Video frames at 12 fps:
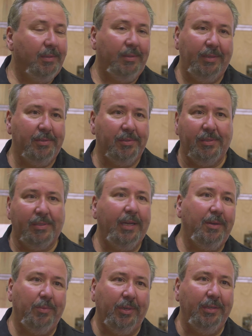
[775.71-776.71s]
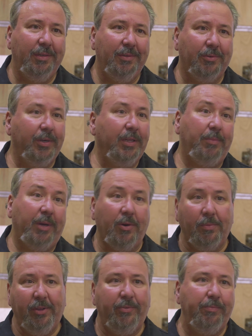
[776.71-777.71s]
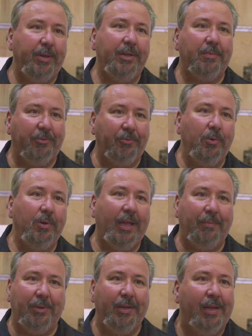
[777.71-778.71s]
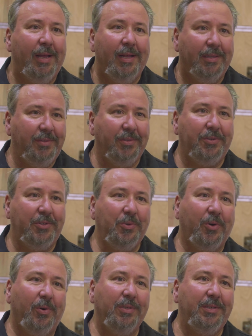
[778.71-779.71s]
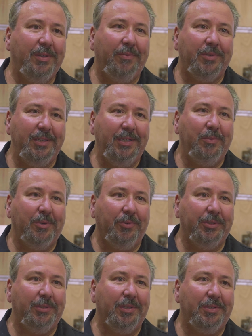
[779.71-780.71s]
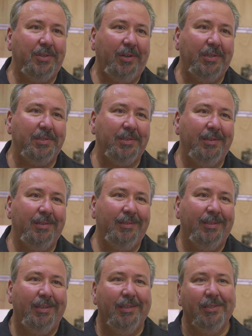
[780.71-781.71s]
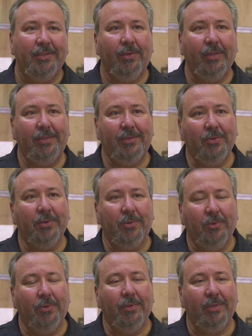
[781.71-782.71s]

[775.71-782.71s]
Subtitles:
here's the second one. Well, really, my car may have even been here before that, but these are the two cars he's ever seen with original exhaust. So that's sort of cool,